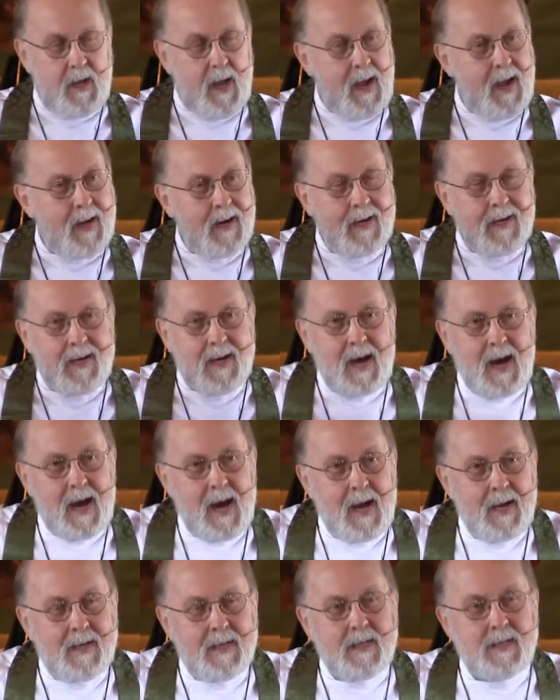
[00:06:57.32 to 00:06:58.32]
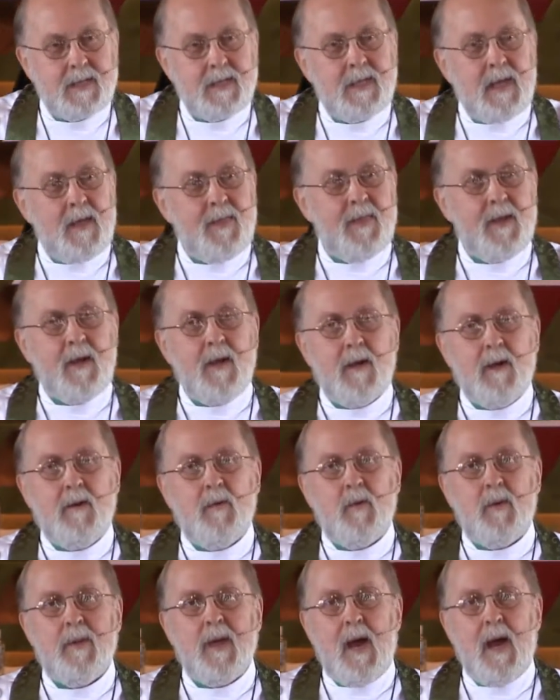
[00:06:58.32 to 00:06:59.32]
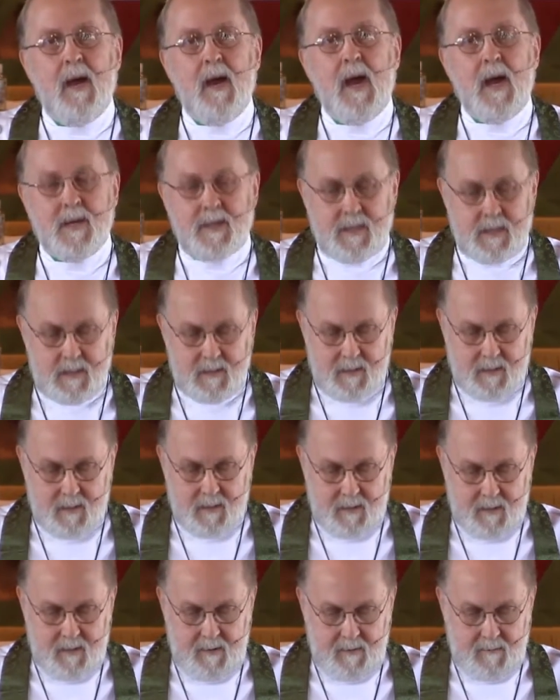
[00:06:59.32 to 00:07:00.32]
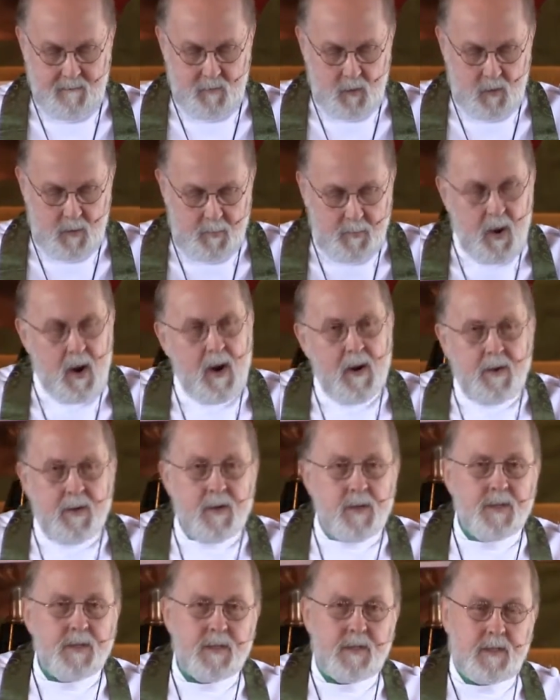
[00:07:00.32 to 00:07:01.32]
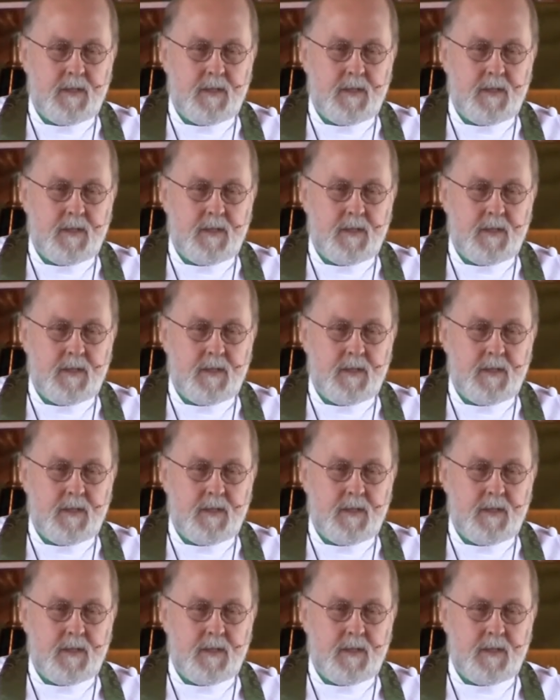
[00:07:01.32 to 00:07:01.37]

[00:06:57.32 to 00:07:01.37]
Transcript: And God is nothing without us. We're partners.